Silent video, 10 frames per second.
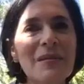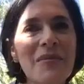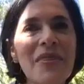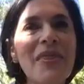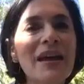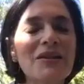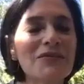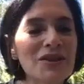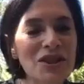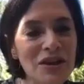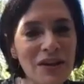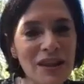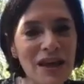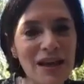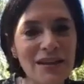um, thank you for
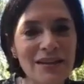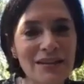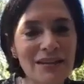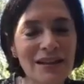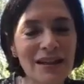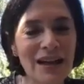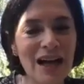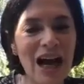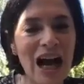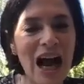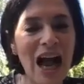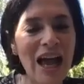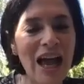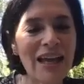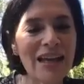sharing that.
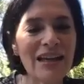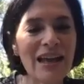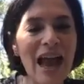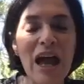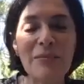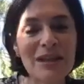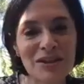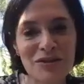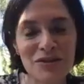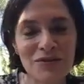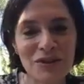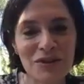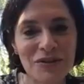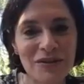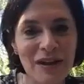I am an
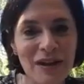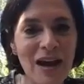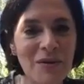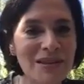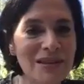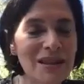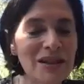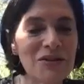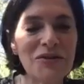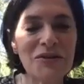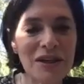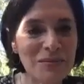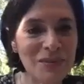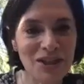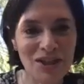introvert. I was an
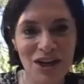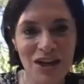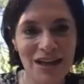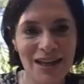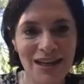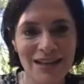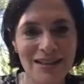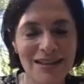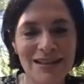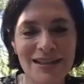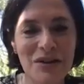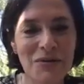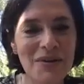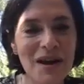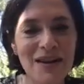incredibly shy kid. It's
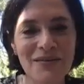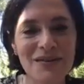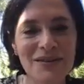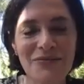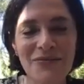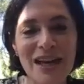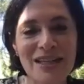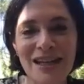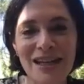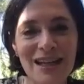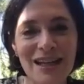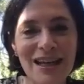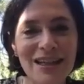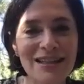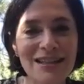so kind of fascinating
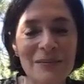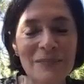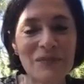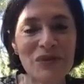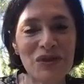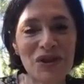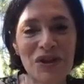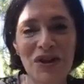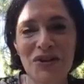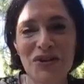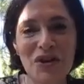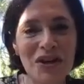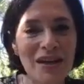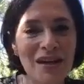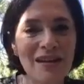that this Julie and I are
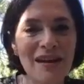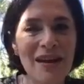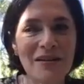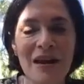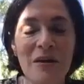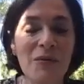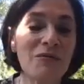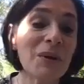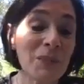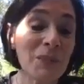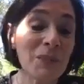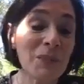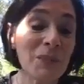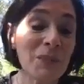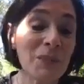talking and, and we've built
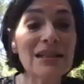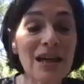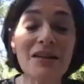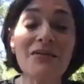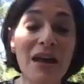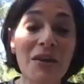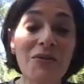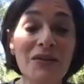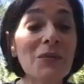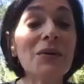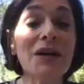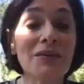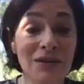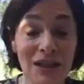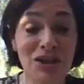businesses on the value of
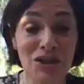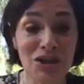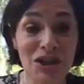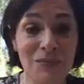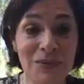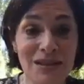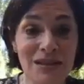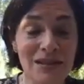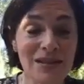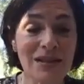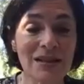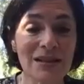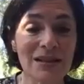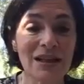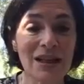networking relationships,
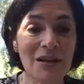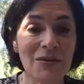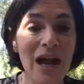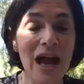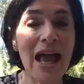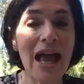you know,